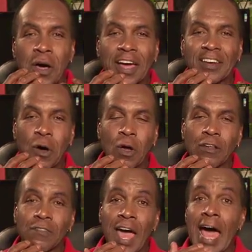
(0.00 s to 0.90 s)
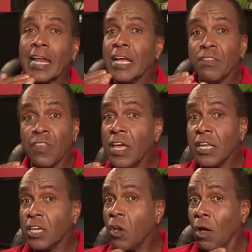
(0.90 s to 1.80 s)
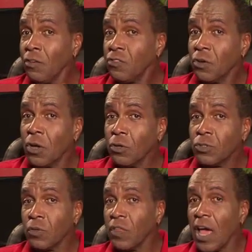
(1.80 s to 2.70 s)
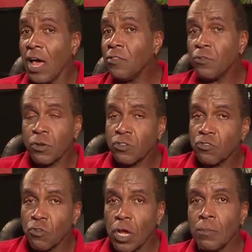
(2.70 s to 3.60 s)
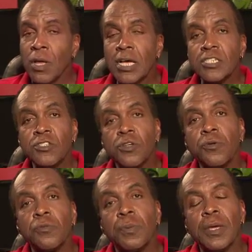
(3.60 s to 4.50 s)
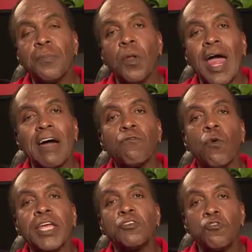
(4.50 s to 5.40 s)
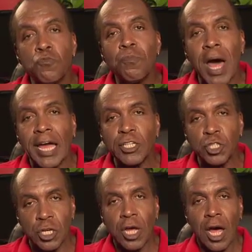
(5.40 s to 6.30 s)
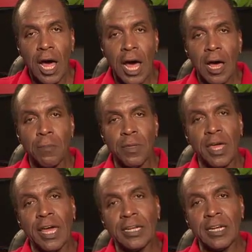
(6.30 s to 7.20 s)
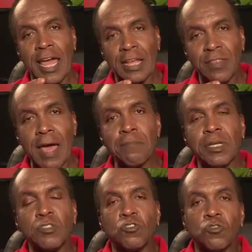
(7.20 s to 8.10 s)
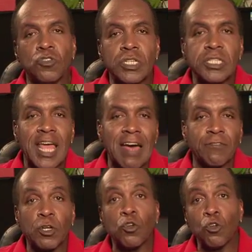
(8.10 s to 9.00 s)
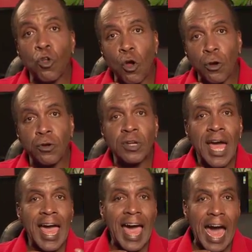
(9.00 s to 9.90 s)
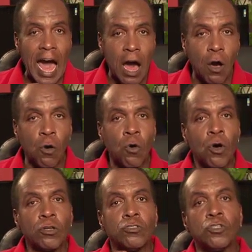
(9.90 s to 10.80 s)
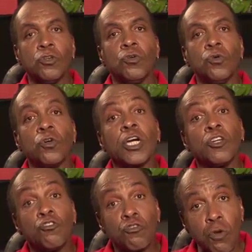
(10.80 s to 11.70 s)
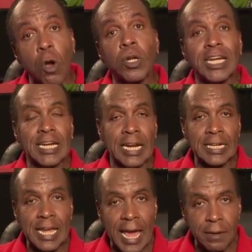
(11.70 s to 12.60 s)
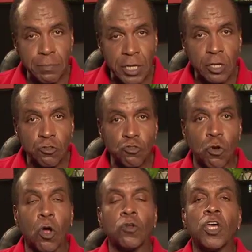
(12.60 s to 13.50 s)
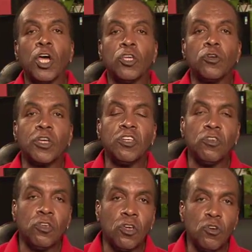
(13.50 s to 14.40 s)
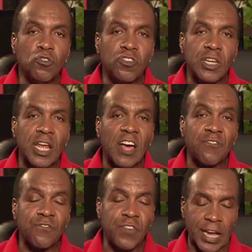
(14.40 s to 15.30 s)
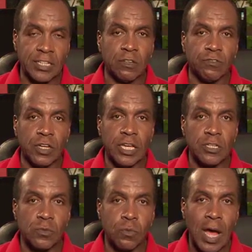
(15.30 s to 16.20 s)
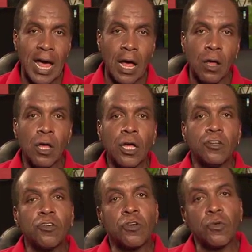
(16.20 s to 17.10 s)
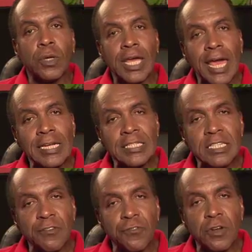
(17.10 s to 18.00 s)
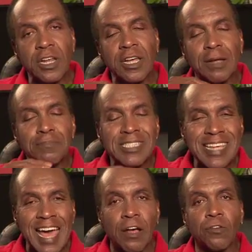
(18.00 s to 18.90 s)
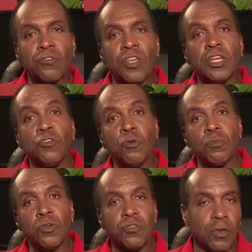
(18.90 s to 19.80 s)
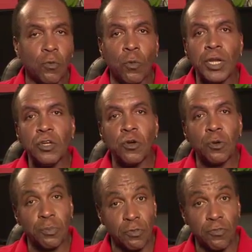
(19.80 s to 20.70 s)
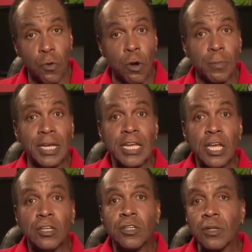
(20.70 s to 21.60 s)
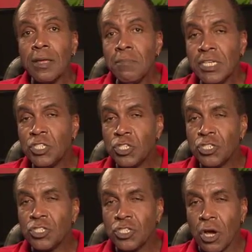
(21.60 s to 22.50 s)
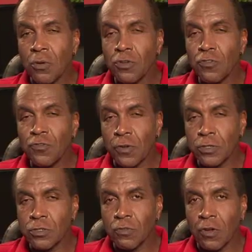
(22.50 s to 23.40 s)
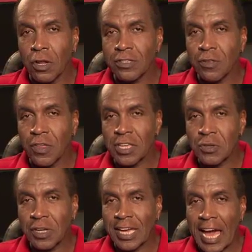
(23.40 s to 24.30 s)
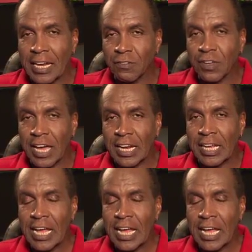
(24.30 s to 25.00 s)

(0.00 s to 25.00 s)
and all of that. Then it can also go to the other extreme. Certain people have way too much, and that means you just haven't learned how to control it. It can be controlled. You can use it effectively as well to create different sounds in your music when you're performing. So let me just show you first of all so that you can kind of get